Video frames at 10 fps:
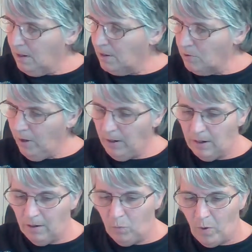I tried to
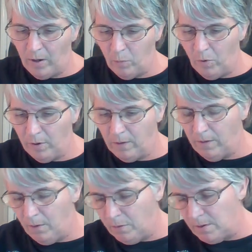unwind one
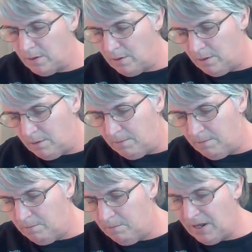that was a
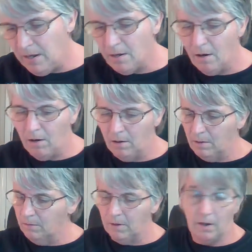peacock,
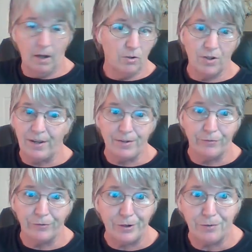and I just got so
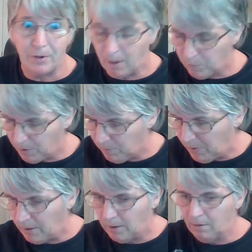frustrated I put it
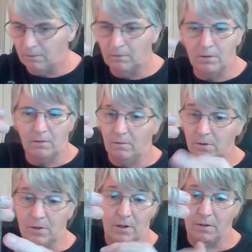back down. And I
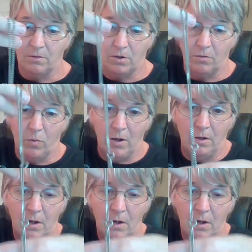was like, there's no way.